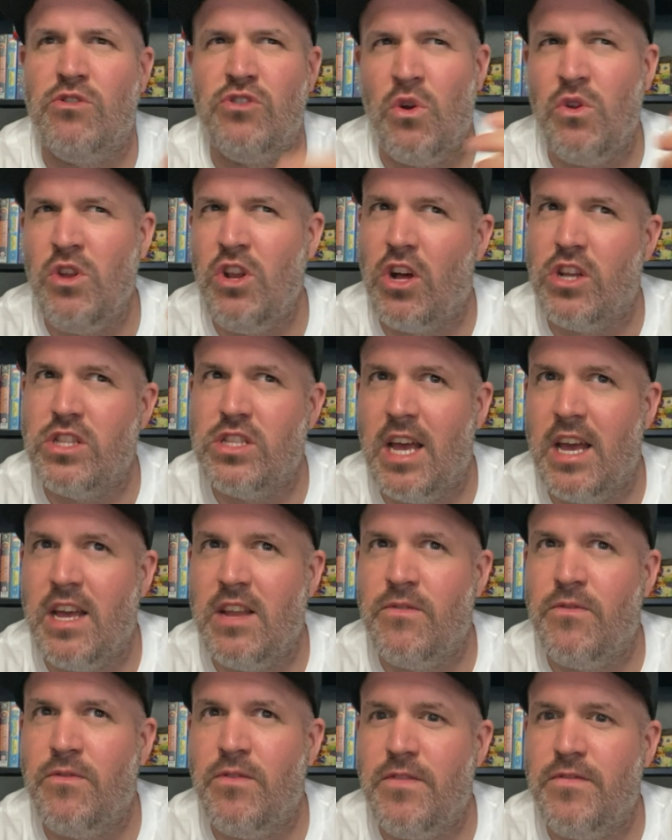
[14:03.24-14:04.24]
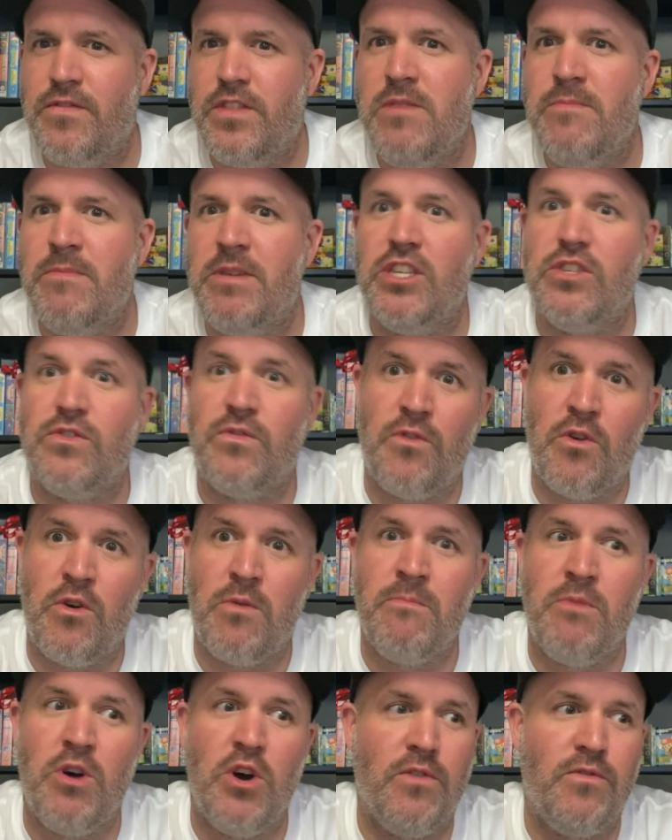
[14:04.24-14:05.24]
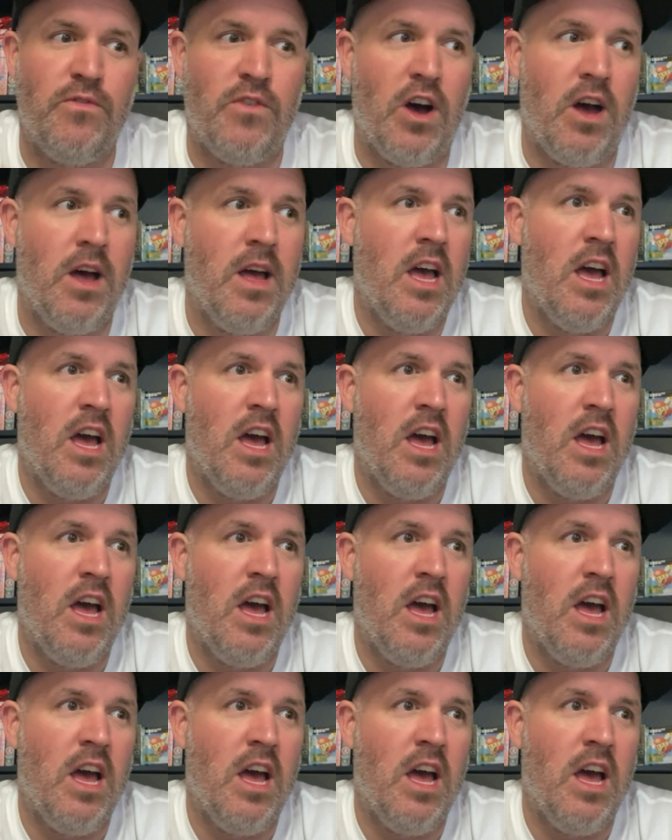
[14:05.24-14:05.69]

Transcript: only like 10-15 minutes from Murphy.